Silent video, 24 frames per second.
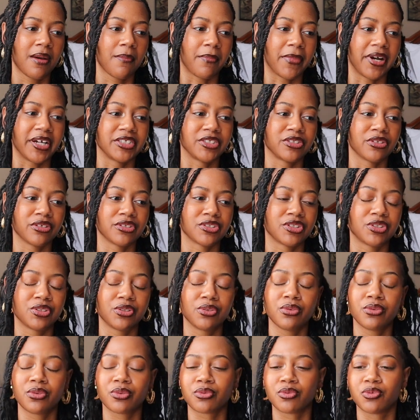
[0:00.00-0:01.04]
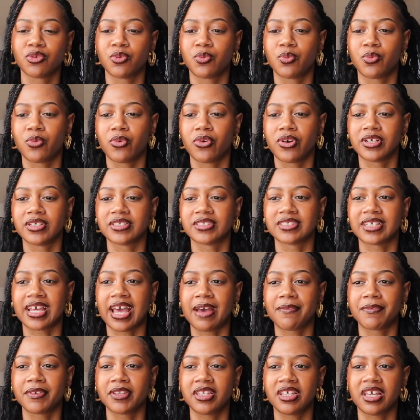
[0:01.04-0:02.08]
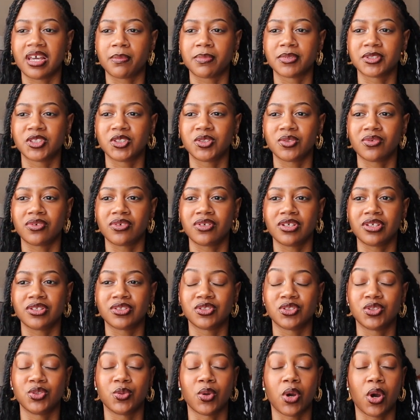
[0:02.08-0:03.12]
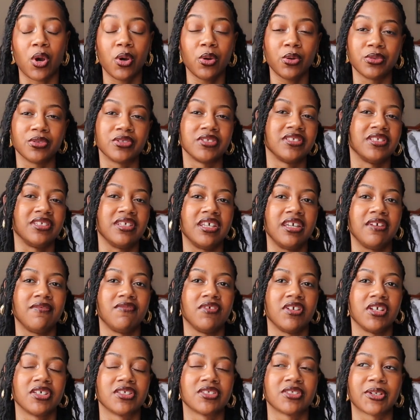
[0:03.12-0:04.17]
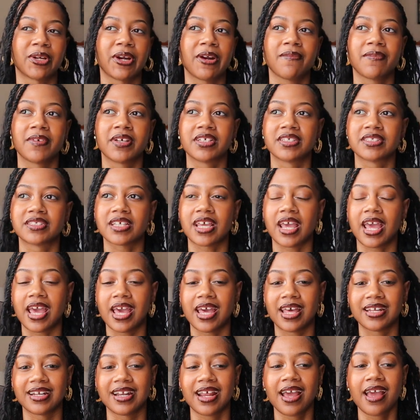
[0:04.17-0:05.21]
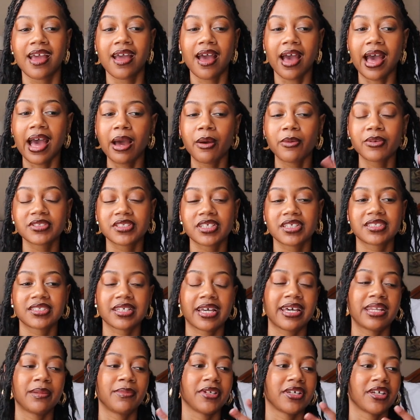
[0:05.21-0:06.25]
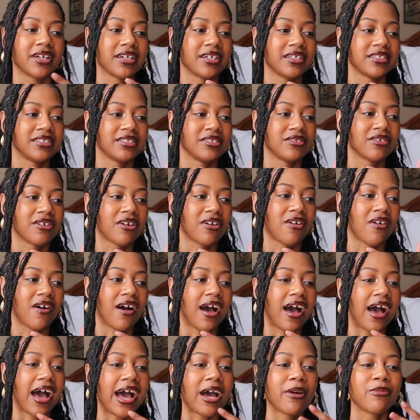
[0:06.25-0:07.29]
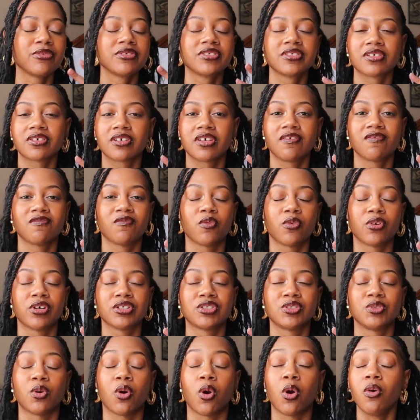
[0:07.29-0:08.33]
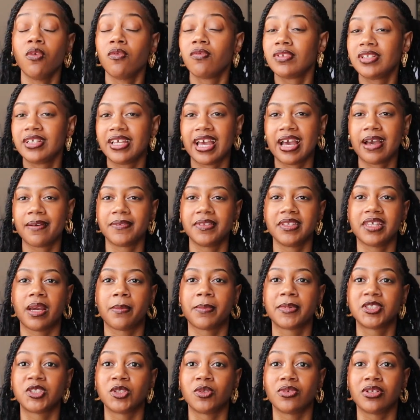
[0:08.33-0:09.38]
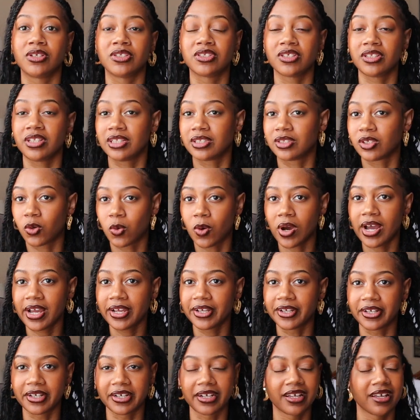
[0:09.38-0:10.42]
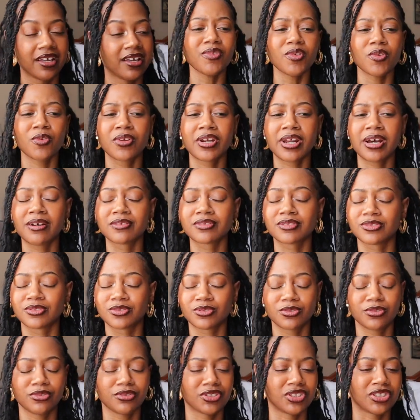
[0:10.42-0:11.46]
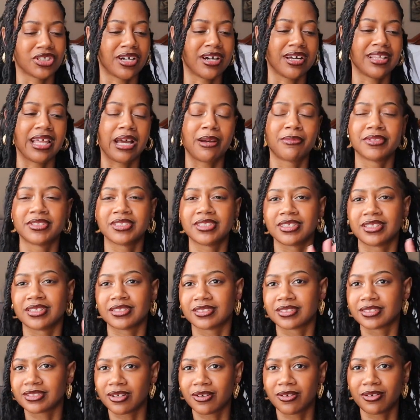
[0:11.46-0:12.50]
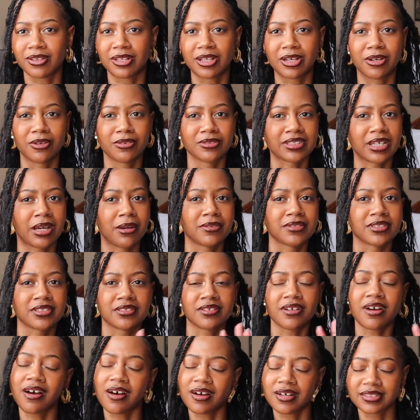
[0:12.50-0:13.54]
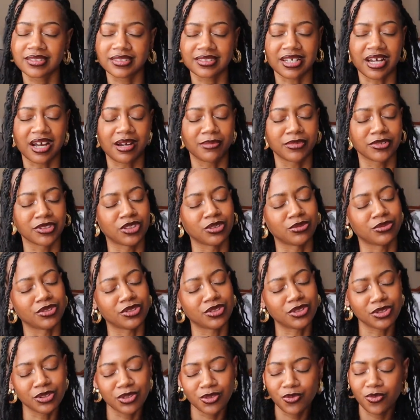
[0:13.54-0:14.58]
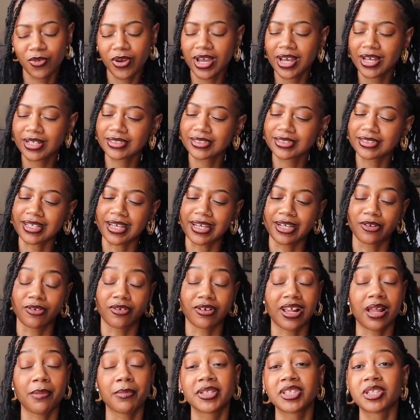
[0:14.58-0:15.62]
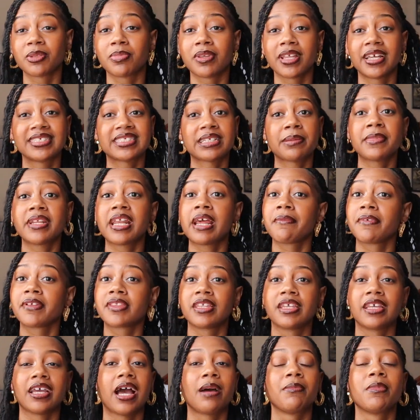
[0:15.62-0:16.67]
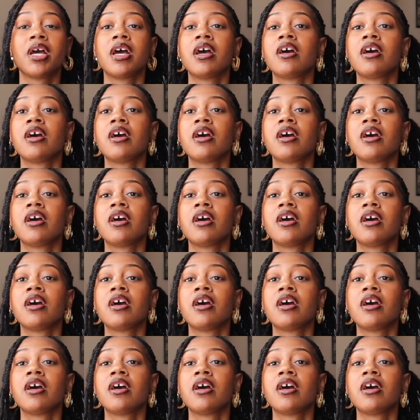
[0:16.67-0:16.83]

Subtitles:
my church youth group was having the opportunity to host the evening service, and I was excited because, I was looking forward to hopefully having the opportunity to lead the choir. When I was in school, child, I was singing solos, I was in ensembles, doing duets. Like, girl, I'm in the plays, I'm in everything. I'm